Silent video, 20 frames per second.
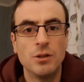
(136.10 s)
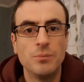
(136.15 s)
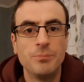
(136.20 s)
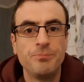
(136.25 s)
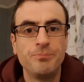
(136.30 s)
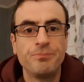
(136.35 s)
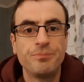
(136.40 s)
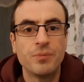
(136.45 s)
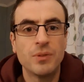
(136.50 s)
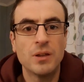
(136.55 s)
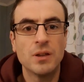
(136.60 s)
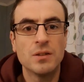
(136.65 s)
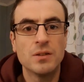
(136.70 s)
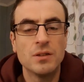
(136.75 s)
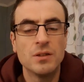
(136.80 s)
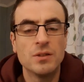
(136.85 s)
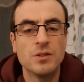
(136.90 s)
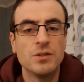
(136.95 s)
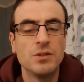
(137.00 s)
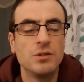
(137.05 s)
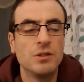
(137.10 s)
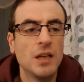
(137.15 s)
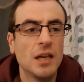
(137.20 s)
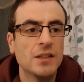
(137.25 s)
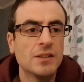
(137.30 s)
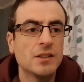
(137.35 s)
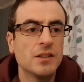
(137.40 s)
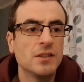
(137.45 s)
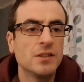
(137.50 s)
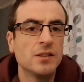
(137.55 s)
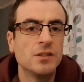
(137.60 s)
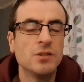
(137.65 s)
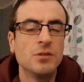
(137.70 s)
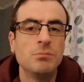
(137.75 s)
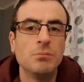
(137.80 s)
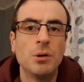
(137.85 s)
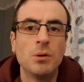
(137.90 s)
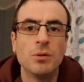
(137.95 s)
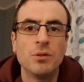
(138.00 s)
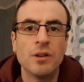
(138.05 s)
on. So there's new gaskets and new
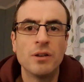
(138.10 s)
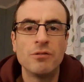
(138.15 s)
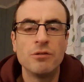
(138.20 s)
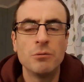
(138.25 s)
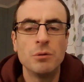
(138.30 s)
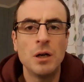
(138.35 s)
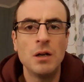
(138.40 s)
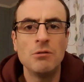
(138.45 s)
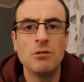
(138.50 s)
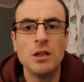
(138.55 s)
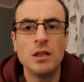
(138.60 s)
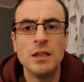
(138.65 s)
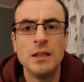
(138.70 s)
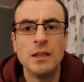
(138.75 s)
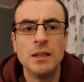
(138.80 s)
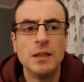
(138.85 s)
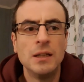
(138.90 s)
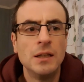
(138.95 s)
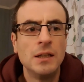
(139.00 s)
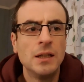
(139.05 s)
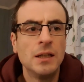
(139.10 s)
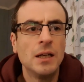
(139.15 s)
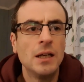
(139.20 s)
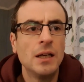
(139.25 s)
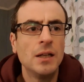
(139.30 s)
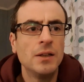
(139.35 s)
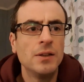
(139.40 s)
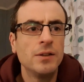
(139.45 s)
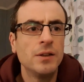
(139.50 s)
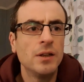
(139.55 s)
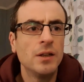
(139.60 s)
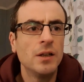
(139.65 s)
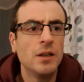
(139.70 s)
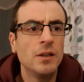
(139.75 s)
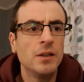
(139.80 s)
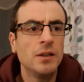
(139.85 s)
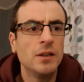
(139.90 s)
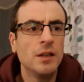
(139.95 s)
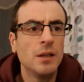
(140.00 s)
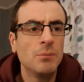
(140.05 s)
bolts everywhere really, and
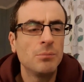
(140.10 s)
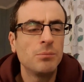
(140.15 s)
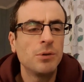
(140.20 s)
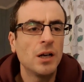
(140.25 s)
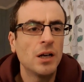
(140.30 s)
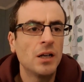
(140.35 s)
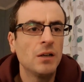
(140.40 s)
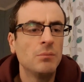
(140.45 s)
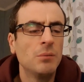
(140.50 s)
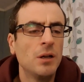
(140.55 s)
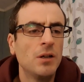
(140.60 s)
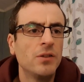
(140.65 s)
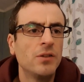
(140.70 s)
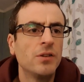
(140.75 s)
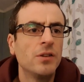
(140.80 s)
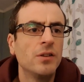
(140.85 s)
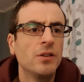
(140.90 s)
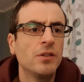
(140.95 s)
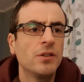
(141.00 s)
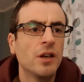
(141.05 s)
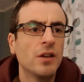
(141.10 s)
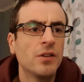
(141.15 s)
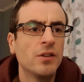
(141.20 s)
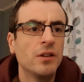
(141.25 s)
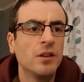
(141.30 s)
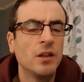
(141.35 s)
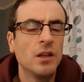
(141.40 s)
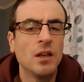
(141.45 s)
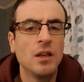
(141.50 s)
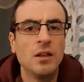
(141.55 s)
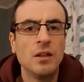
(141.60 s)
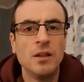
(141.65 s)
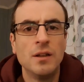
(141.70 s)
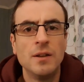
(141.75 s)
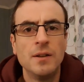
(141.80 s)
then that bracket mounts to the chassis again.